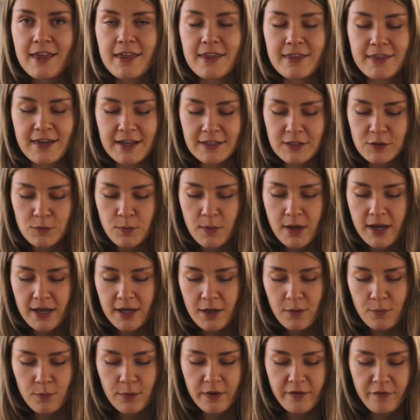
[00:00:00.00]
That's
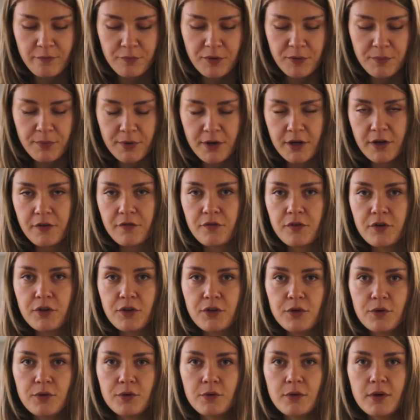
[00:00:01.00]
why we've prepared for
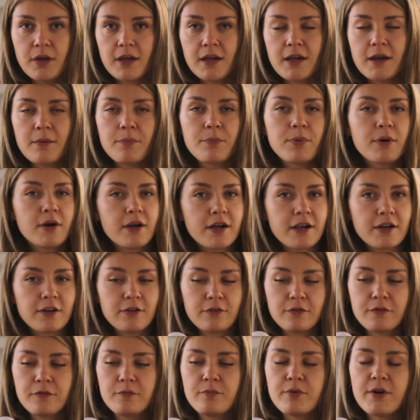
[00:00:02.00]
you a part
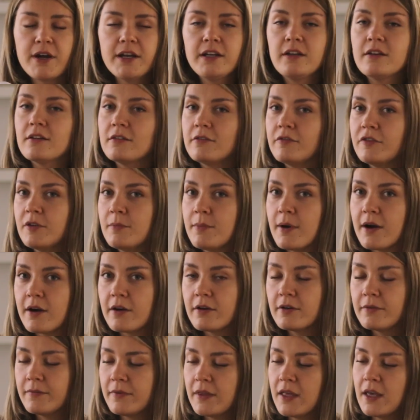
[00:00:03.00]
of Bright Girl
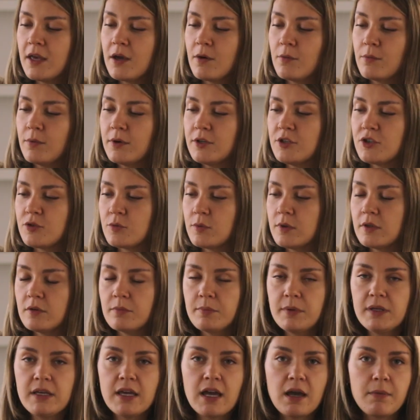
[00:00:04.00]
FIBARO, which will
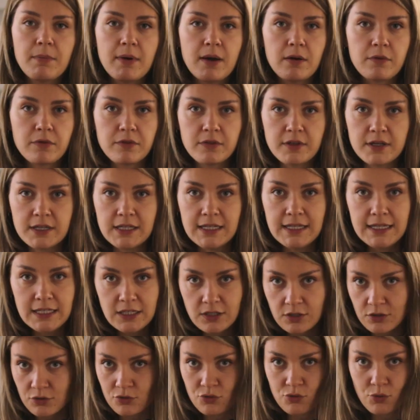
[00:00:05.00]
be about the
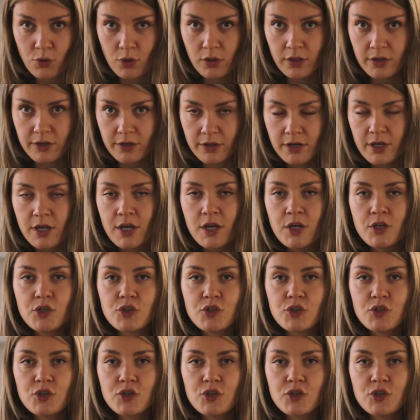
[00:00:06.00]
heat controller.